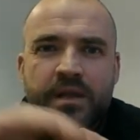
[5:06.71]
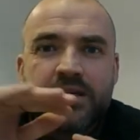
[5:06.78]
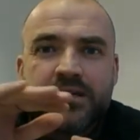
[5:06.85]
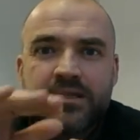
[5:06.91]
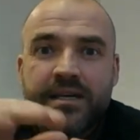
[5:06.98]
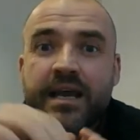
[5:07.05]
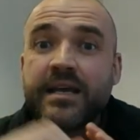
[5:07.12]

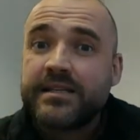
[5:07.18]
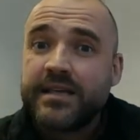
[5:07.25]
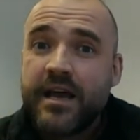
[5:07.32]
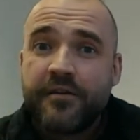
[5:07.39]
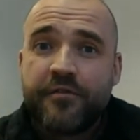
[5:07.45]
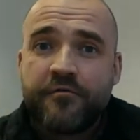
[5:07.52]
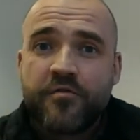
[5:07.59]
Stay
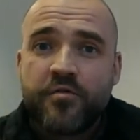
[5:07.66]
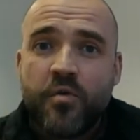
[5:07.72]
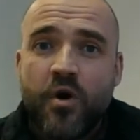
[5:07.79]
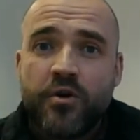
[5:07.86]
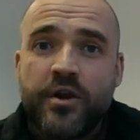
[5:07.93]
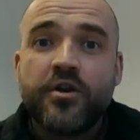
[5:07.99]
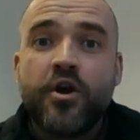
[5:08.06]
safe,
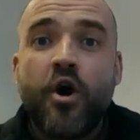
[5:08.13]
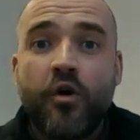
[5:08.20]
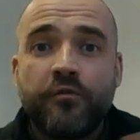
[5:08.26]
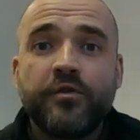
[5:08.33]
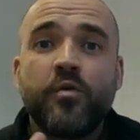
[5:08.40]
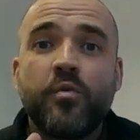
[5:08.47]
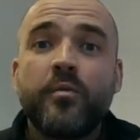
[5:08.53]
everyone, and
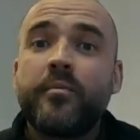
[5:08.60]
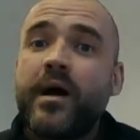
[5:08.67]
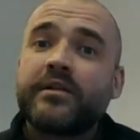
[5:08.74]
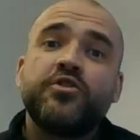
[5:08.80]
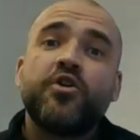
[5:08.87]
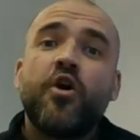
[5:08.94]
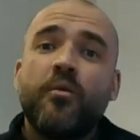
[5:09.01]
hopefully we'll be
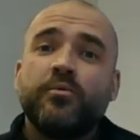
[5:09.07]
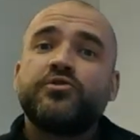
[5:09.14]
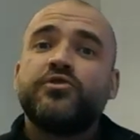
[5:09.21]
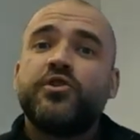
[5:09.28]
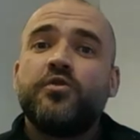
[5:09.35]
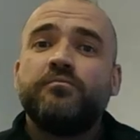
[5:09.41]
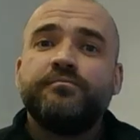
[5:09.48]
back to normal
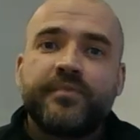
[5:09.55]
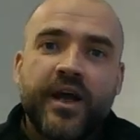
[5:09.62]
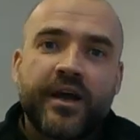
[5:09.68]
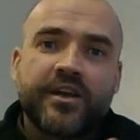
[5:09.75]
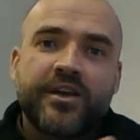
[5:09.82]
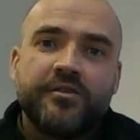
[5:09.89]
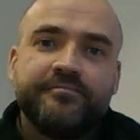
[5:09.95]
soon.
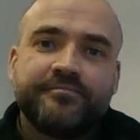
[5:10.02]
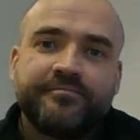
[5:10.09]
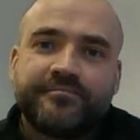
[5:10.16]
Thank you.